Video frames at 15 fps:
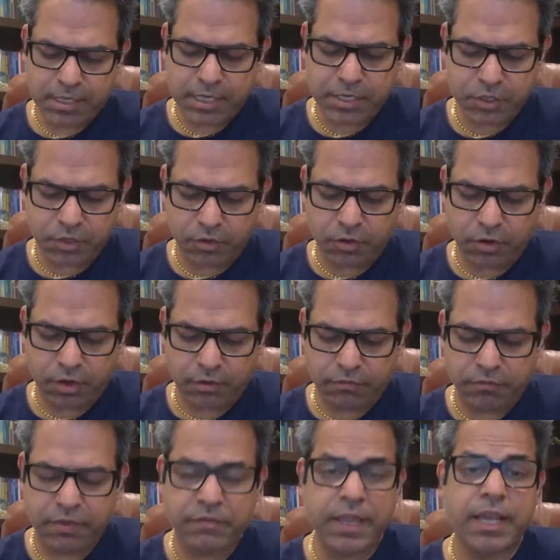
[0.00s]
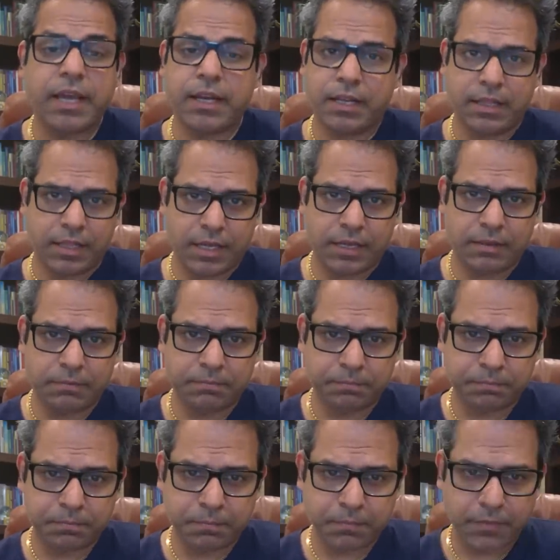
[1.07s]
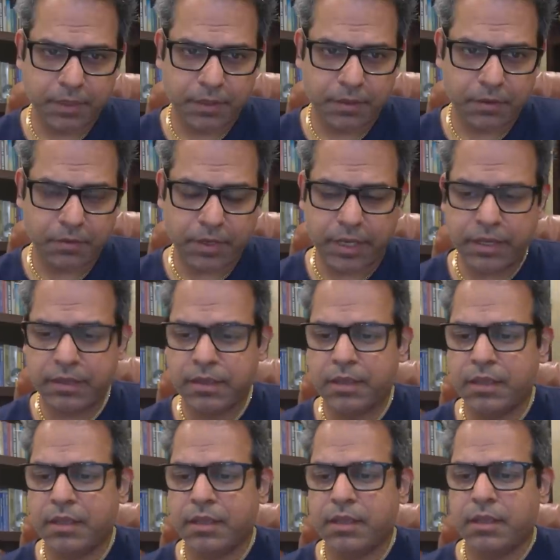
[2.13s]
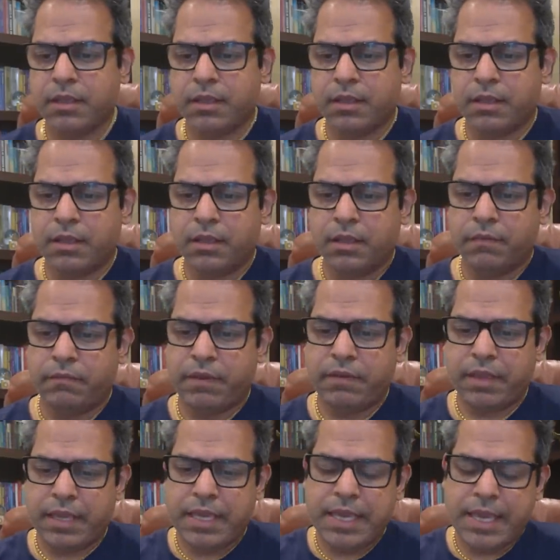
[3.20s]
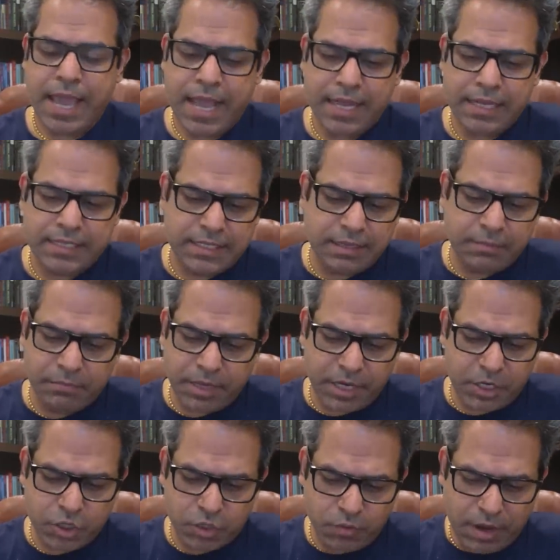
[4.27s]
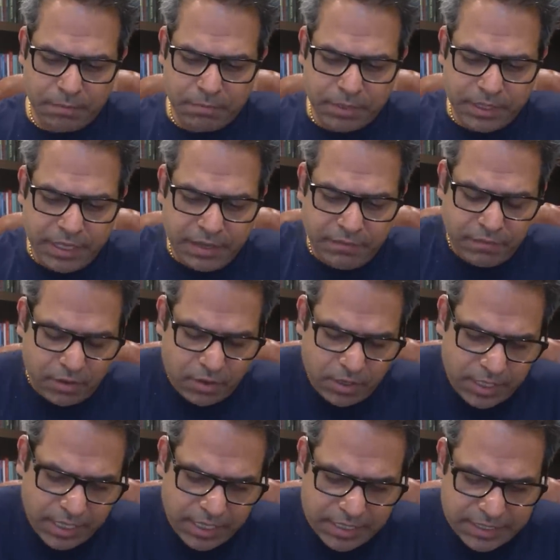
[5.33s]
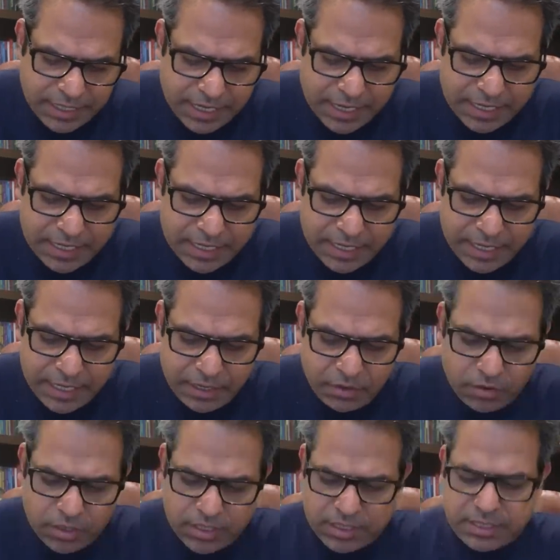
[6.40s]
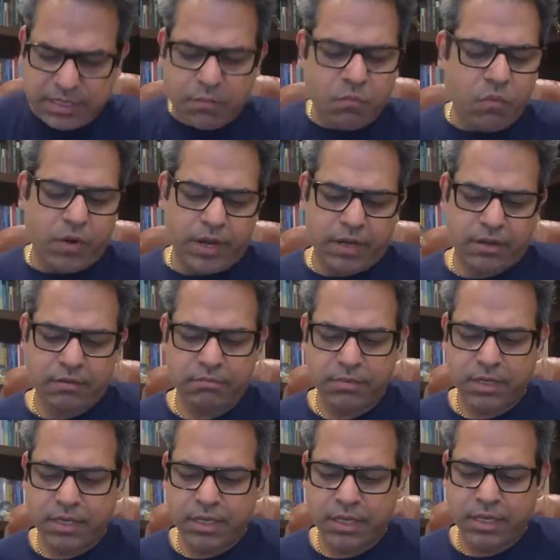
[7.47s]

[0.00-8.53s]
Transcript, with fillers: teacher of Vivekananda, okay? He had some issue, I believe, on his kidney or somewhere,